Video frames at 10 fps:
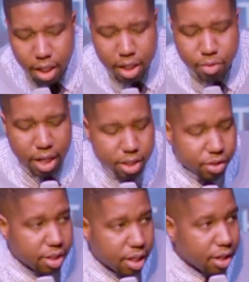Here's what I
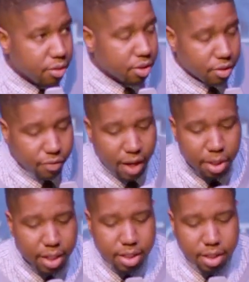need you to say no to,
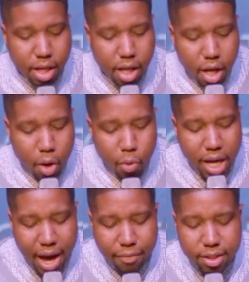family. Listen, we
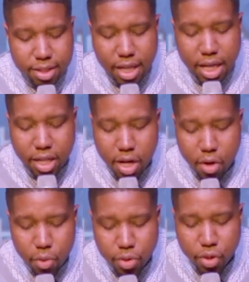have to say
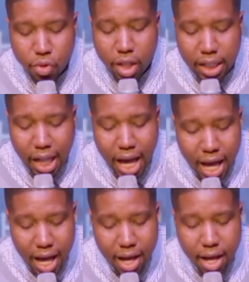no to the
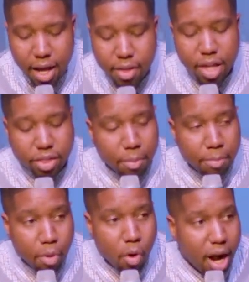lie that the
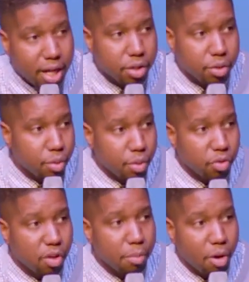more I do,
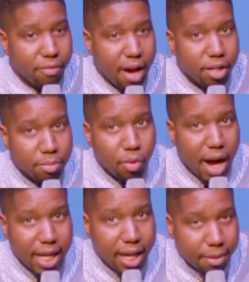the more valuable
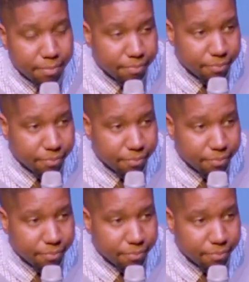I am.